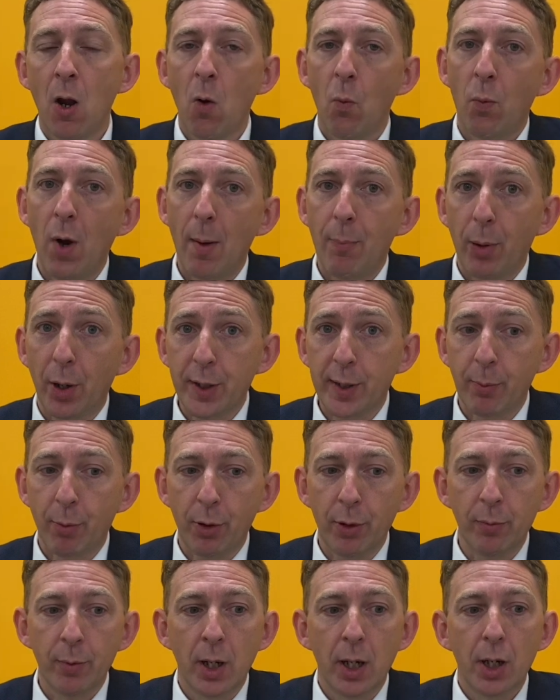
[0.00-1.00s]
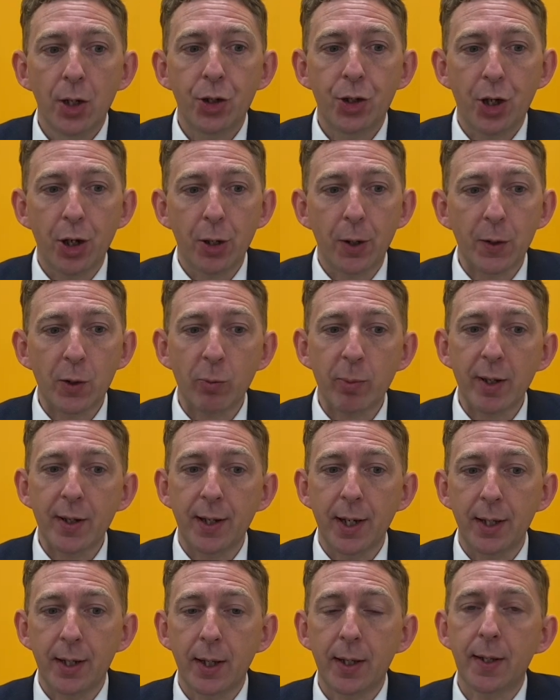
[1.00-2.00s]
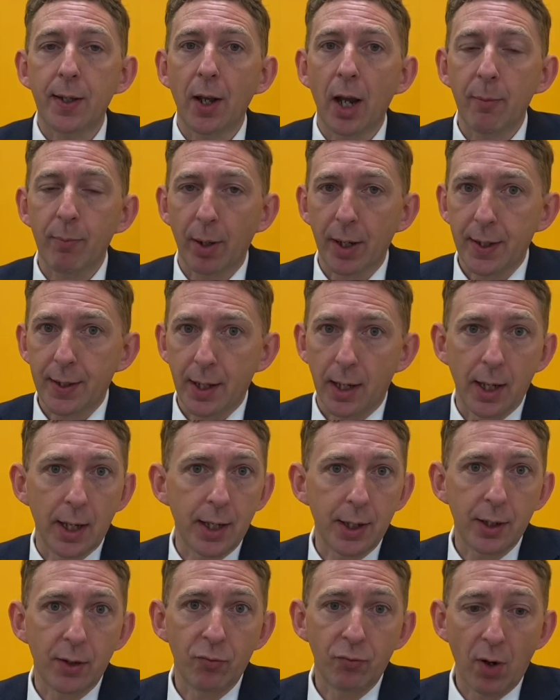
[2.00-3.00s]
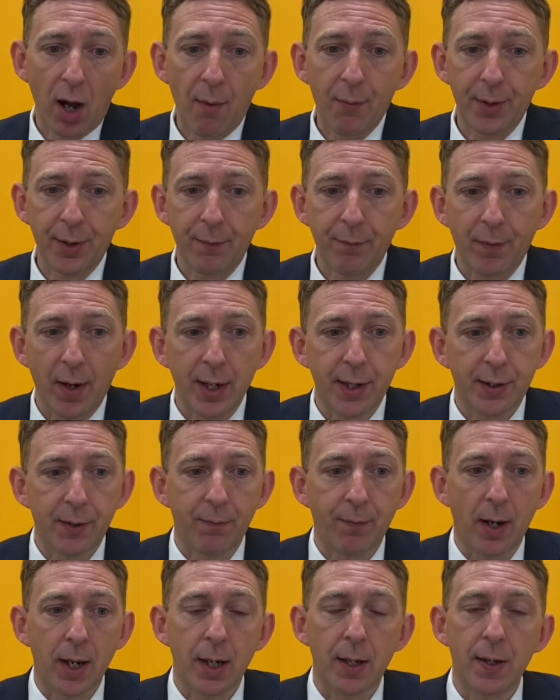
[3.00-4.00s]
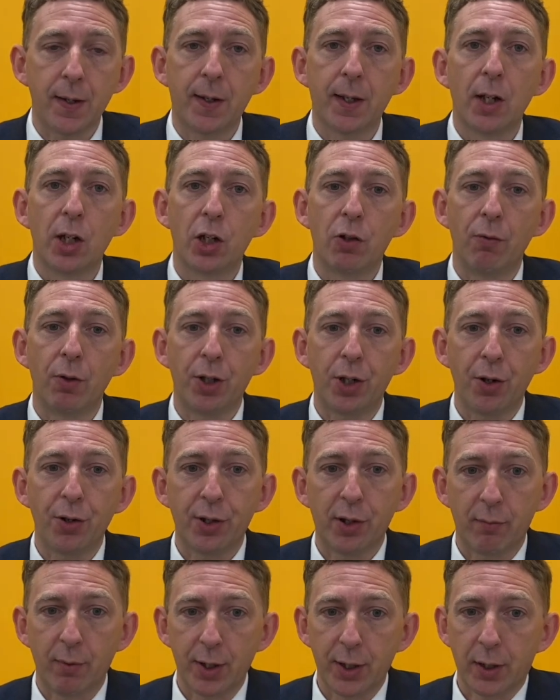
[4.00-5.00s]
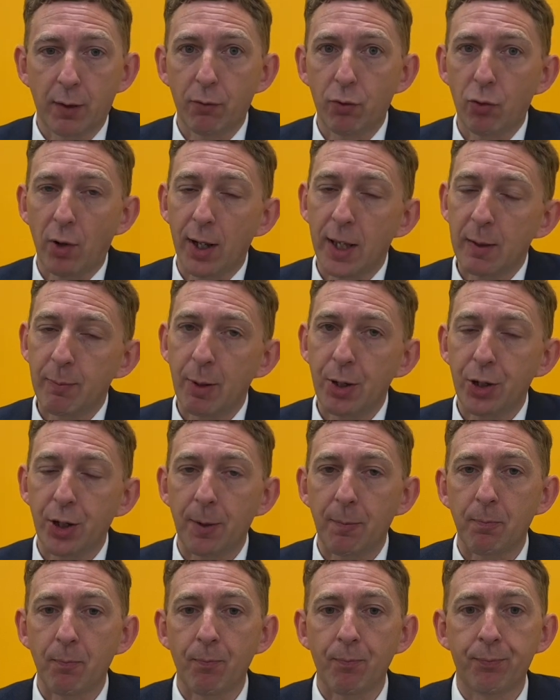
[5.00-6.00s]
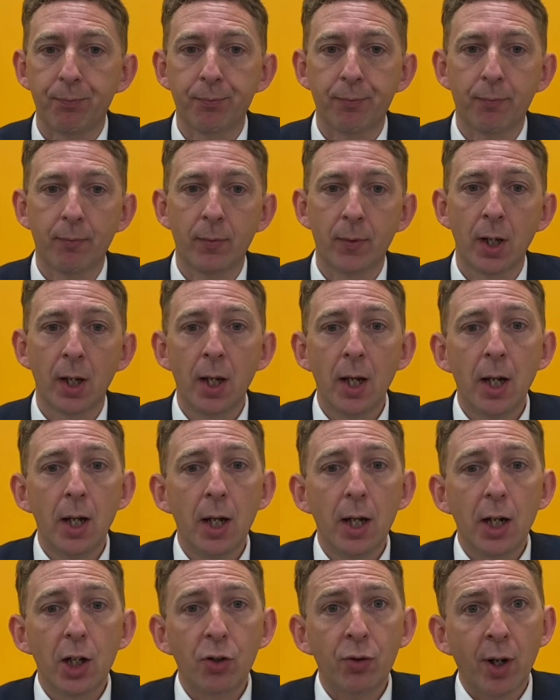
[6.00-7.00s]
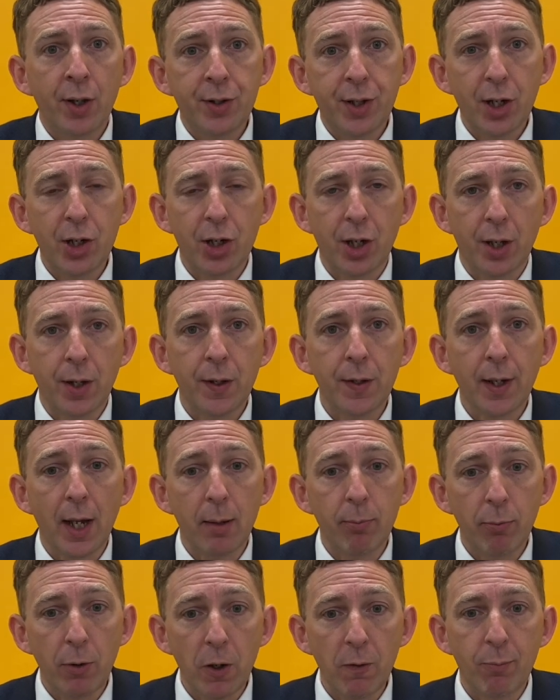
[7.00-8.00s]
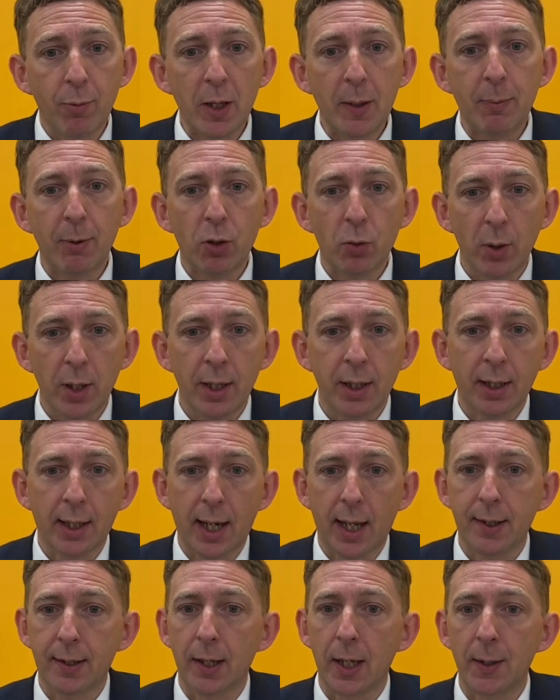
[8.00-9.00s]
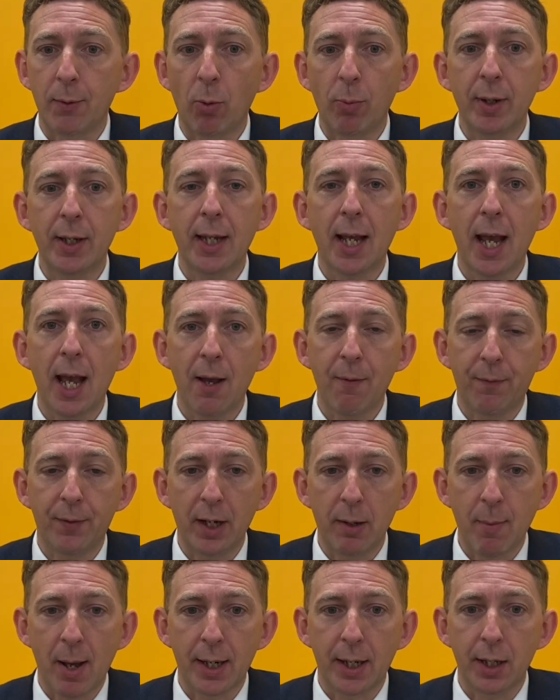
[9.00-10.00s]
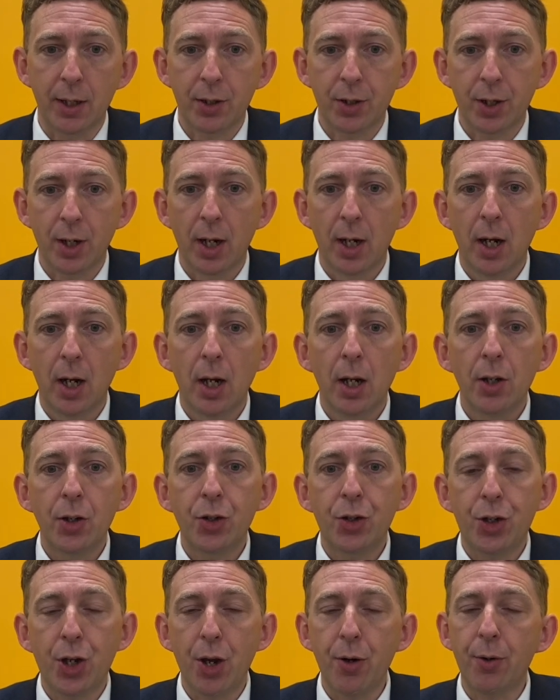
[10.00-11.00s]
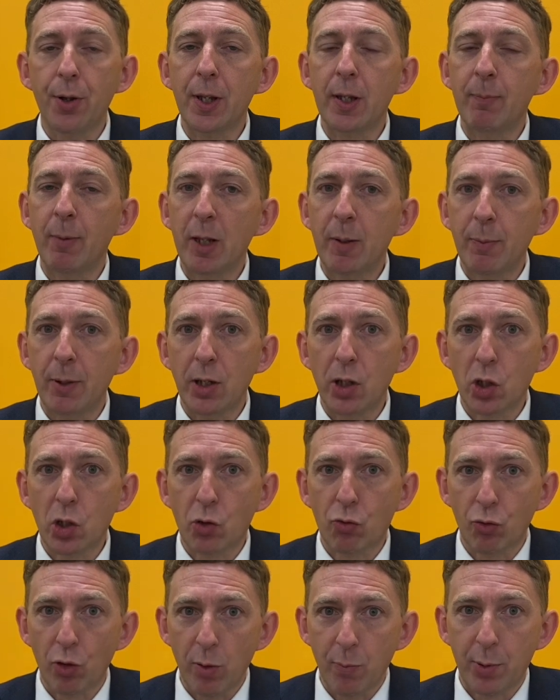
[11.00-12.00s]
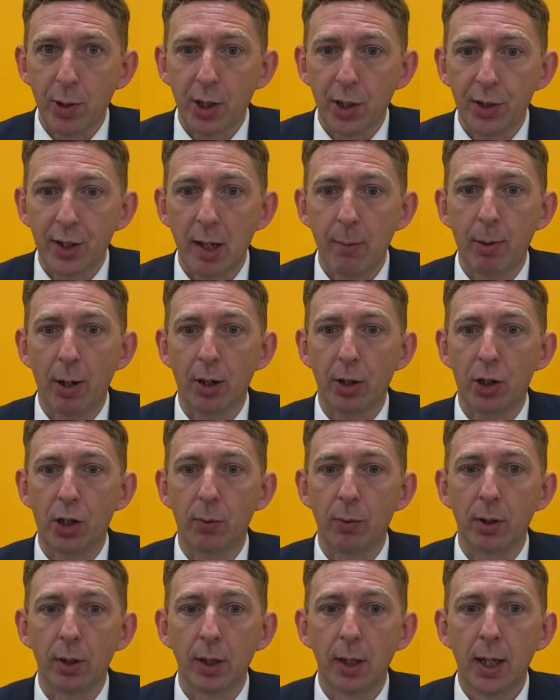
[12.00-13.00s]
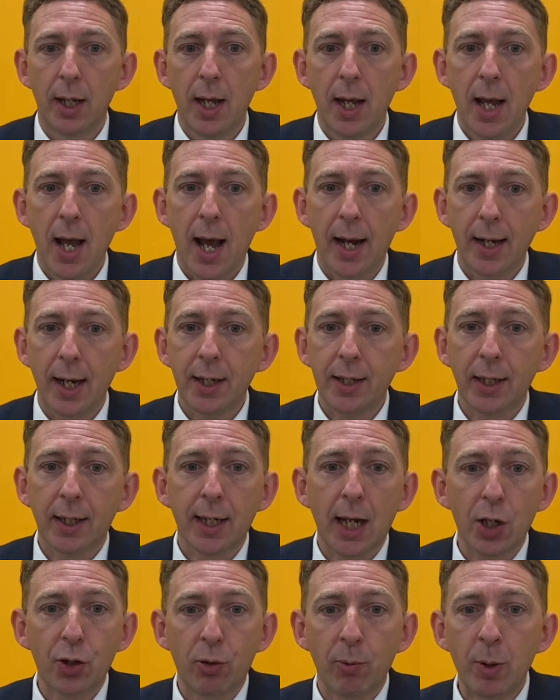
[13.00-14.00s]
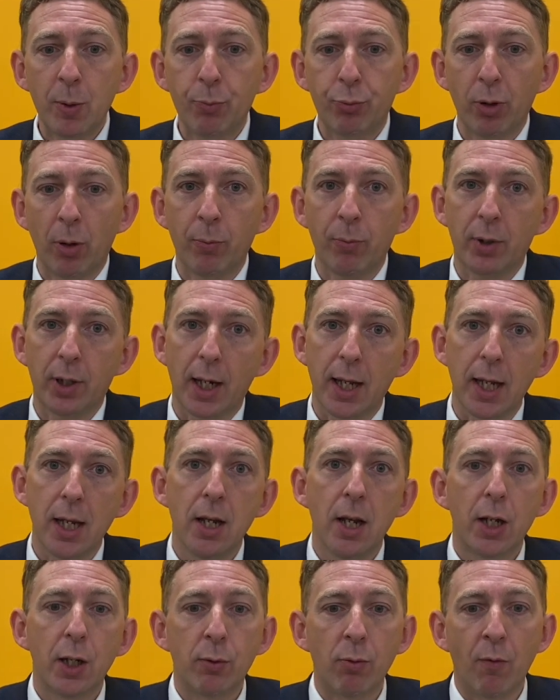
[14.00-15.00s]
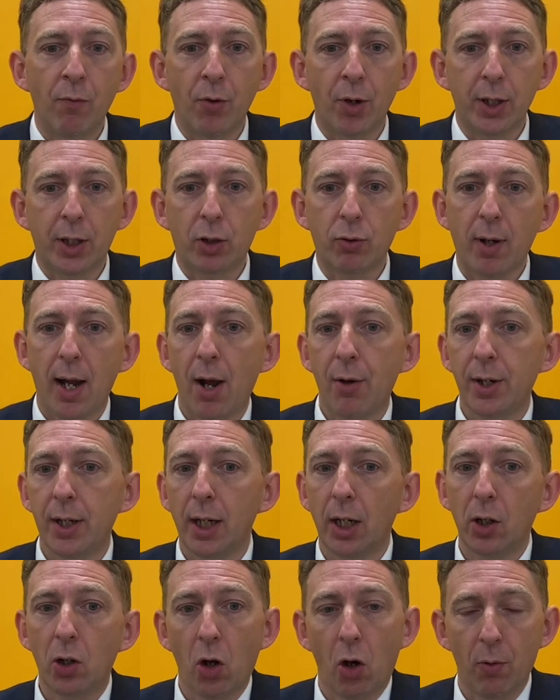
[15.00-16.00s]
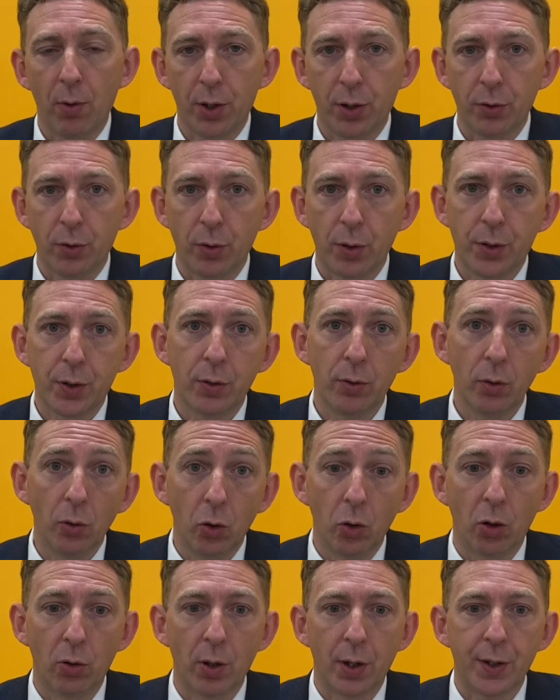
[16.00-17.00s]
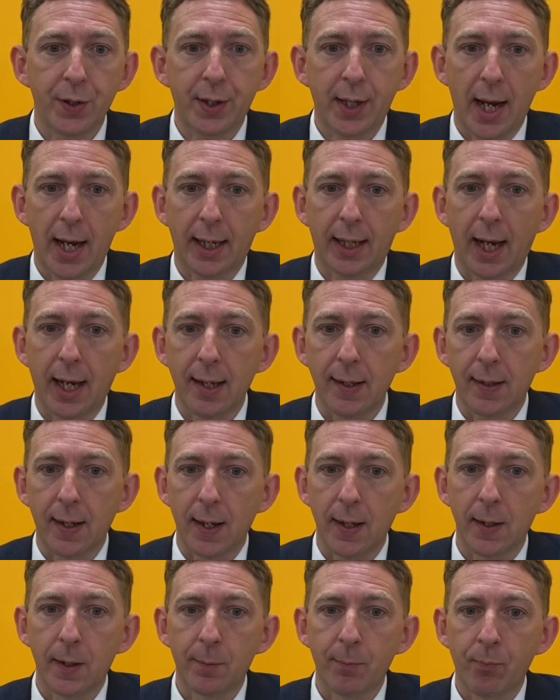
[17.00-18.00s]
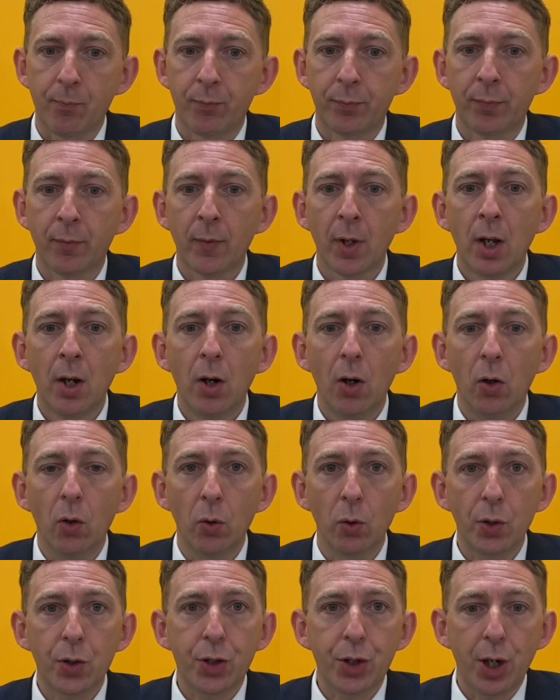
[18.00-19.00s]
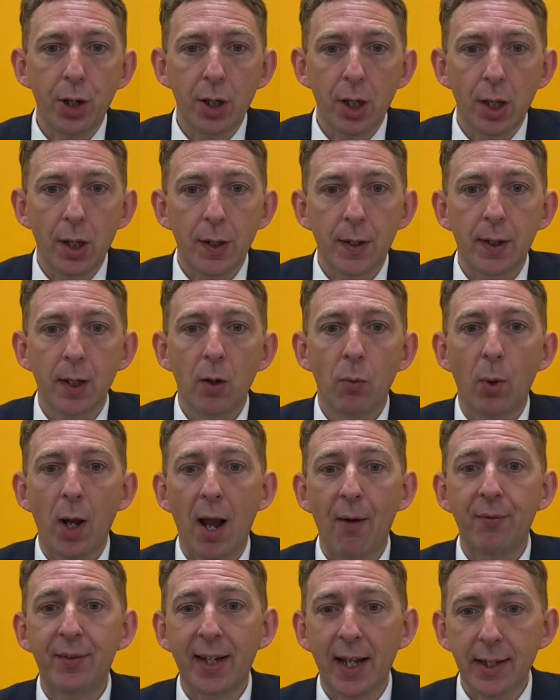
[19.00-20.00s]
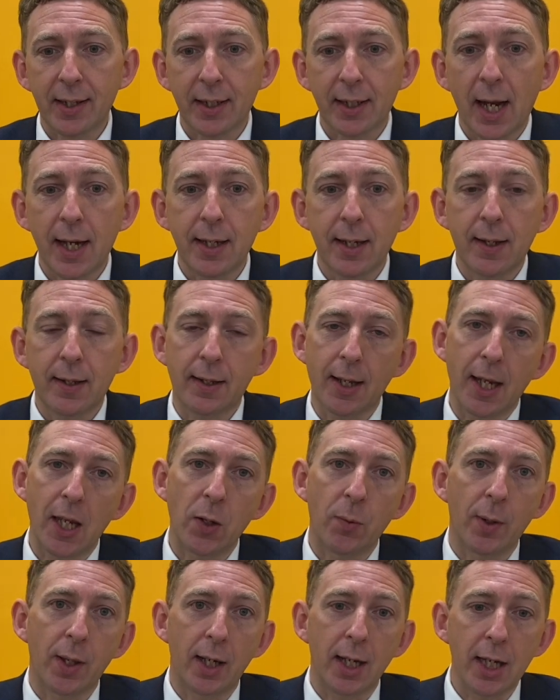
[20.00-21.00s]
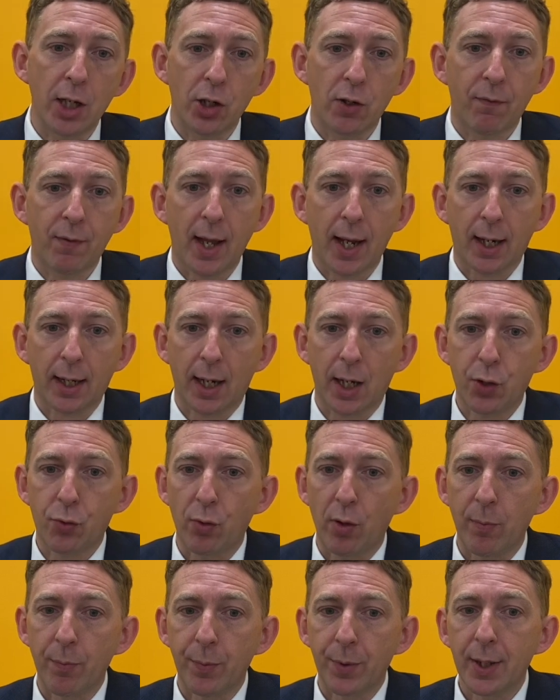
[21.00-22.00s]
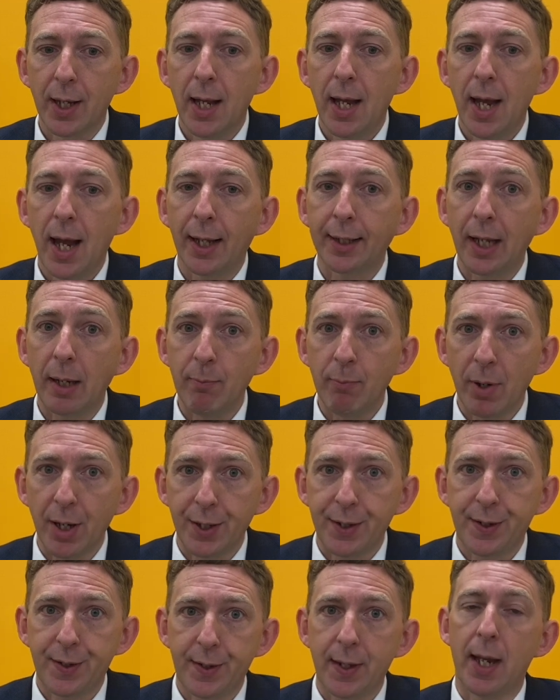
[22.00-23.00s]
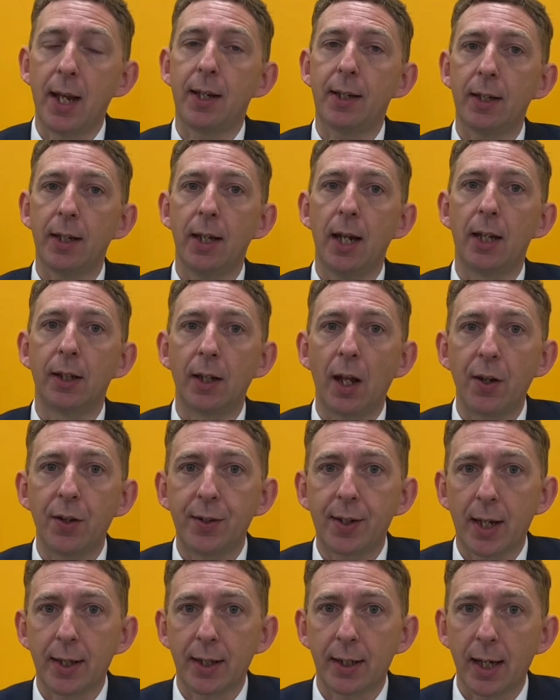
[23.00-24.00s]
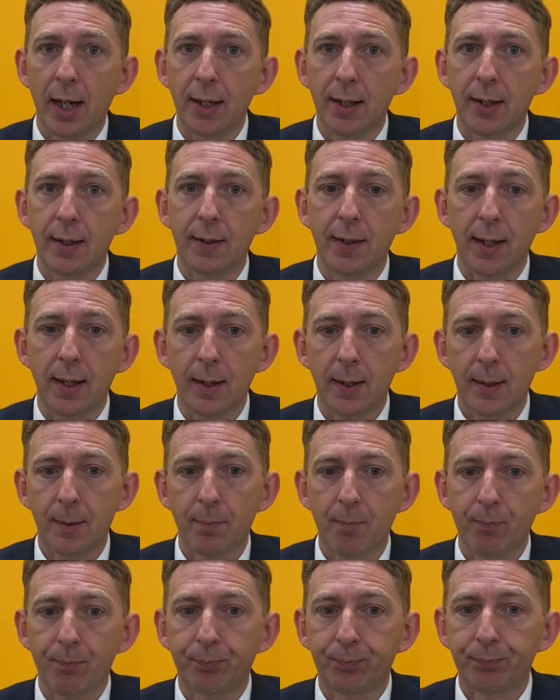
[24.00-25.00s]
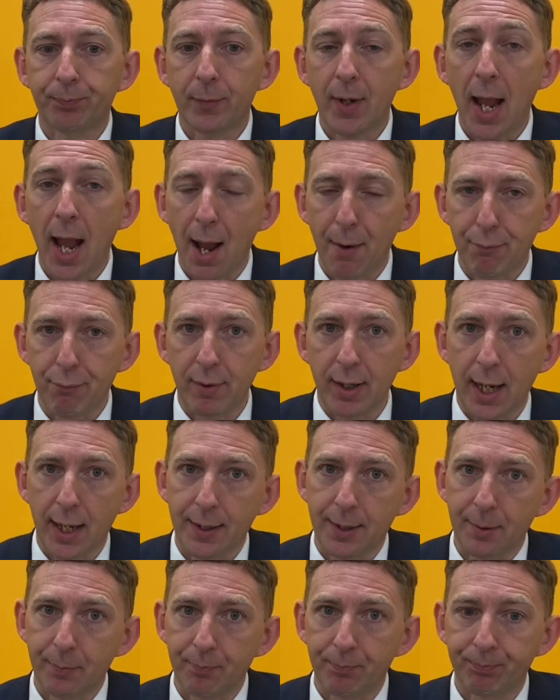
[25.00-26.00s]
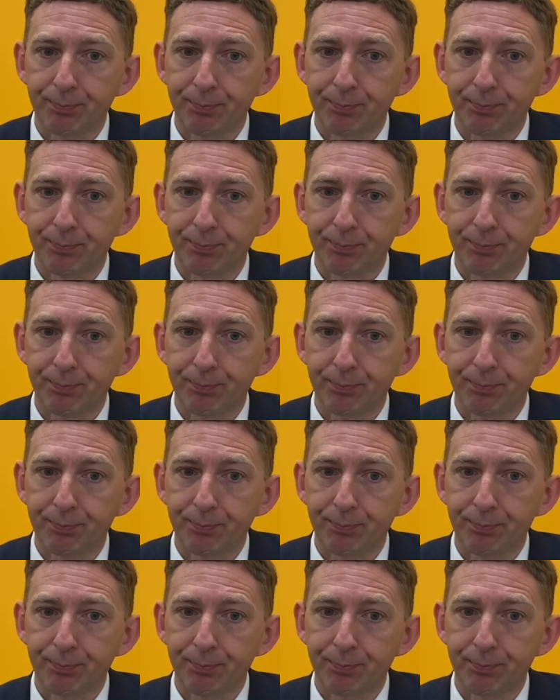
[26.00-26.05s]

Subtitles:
Where possible, students will be seated side by side rather than face to face to reduce the risk of transmission. Transitions and movements between classes will be carefully managed. Students must be scrupulously punctual and enter classrooms promptly to avoid crowding in corridors or on staircases. All students will have designated seats within each of their classrooms, and they must sit in those designated seats every lesson.